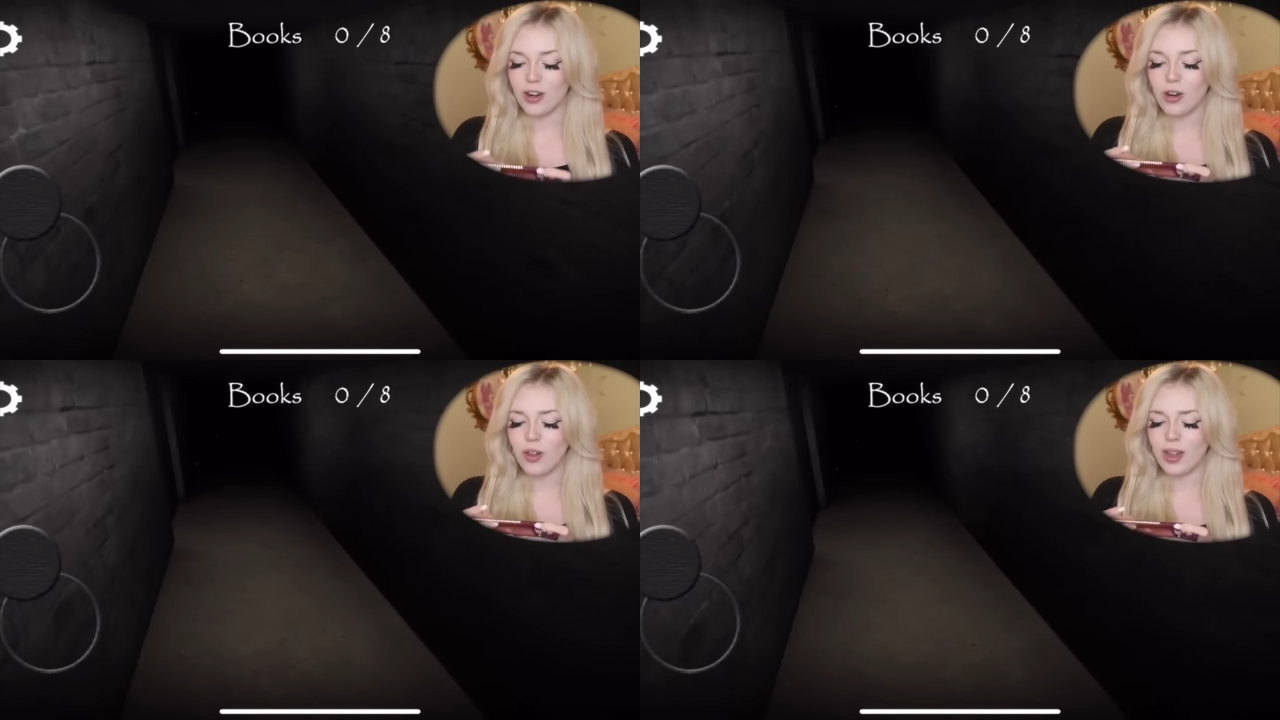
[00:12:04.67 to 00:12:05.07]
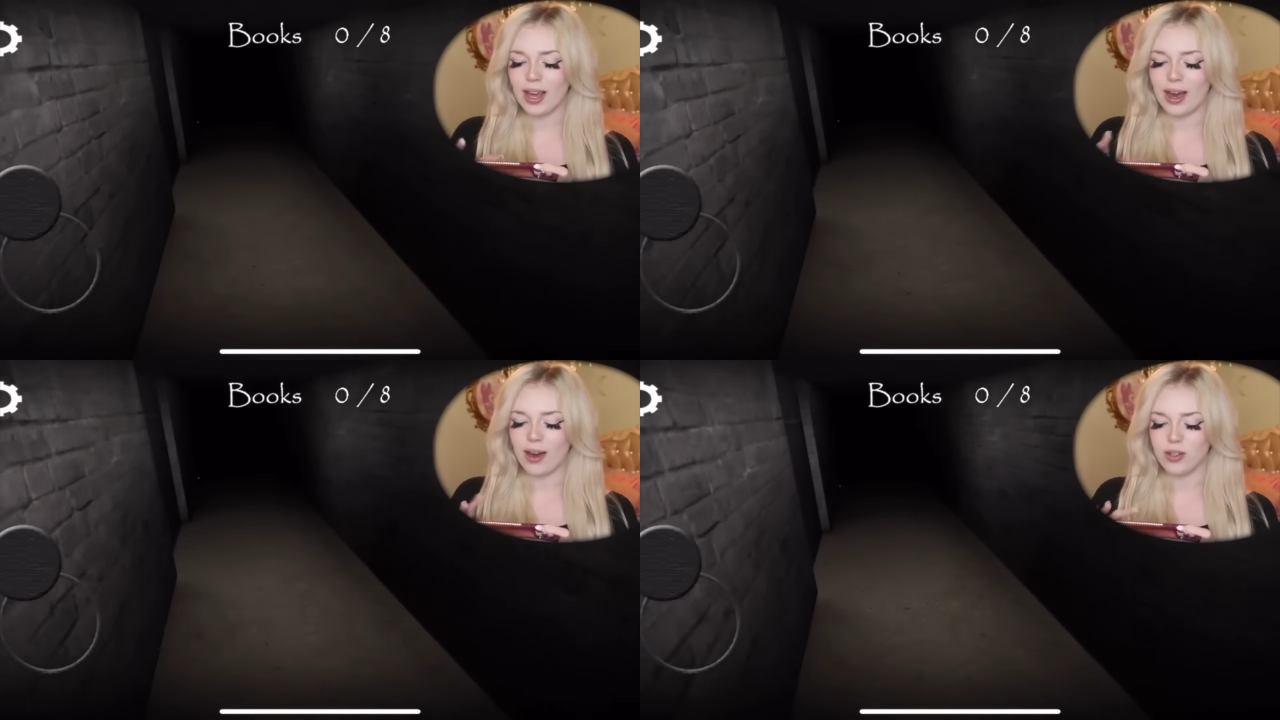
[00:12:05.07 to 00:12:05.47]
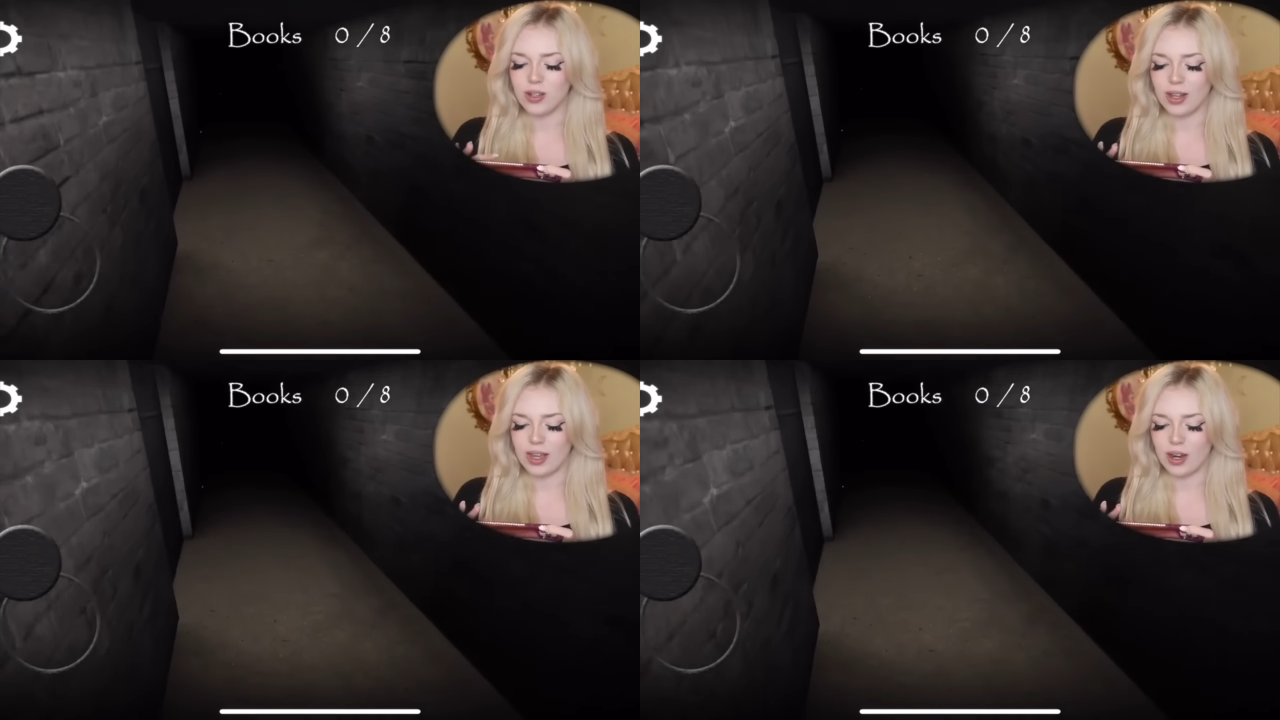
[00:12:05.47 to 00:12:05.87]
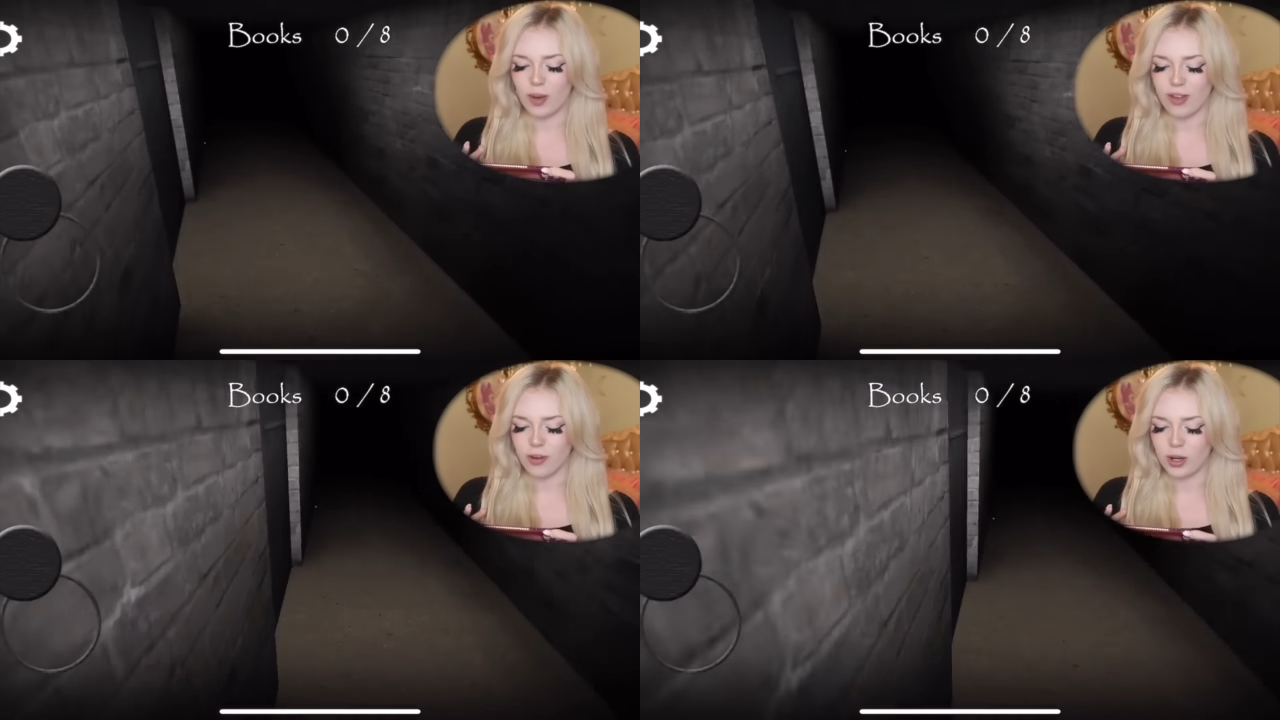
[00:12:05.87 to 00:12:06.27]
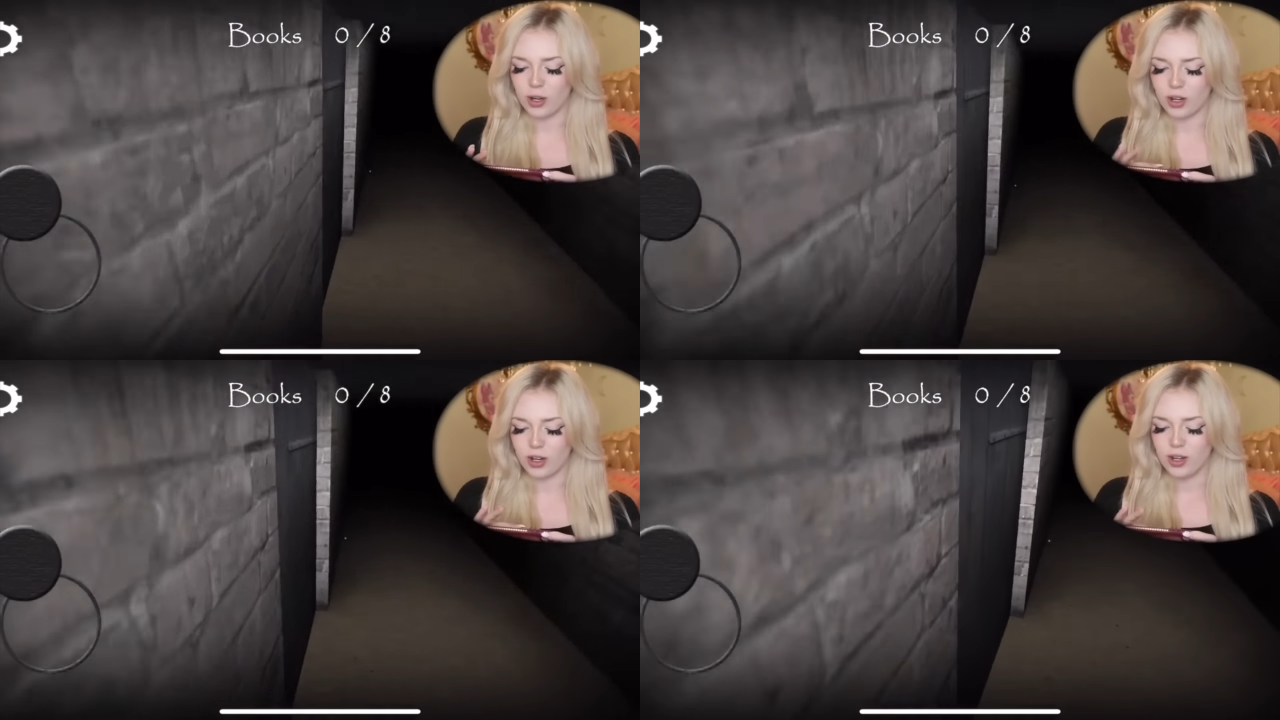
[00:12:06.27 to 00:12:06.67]
I don't know like how to like get away from
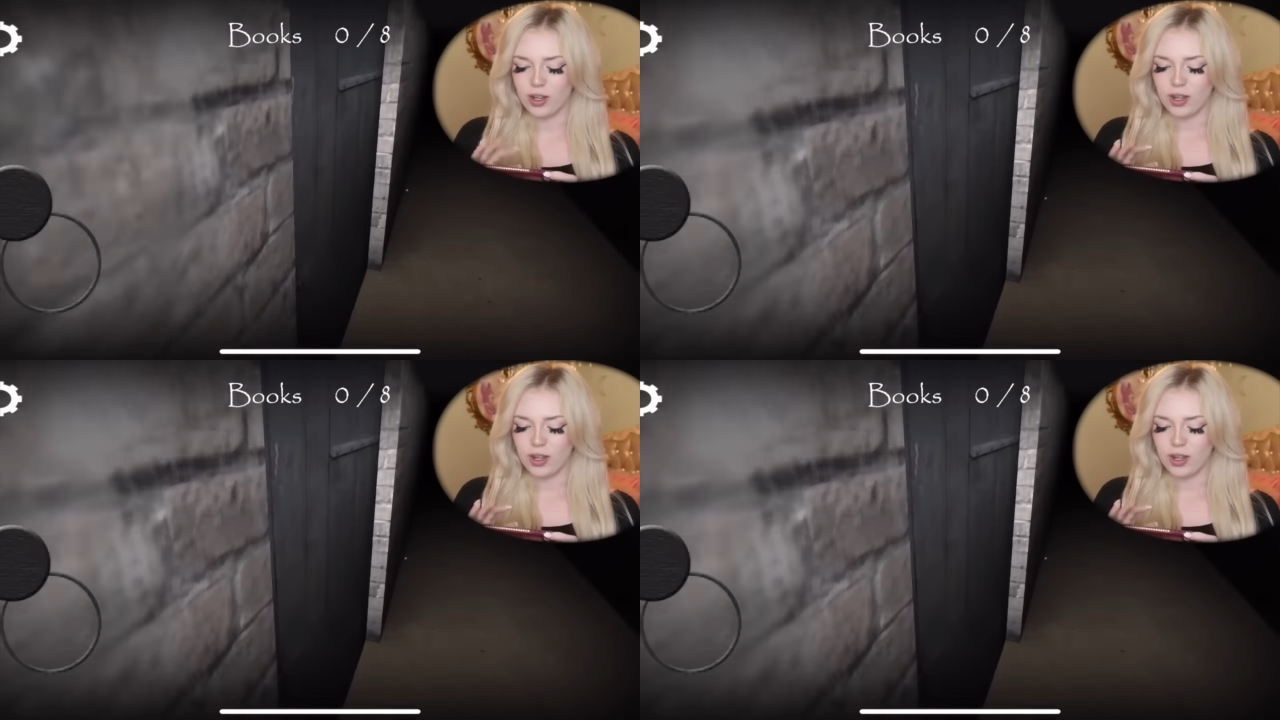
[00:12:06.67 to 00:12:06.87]
her.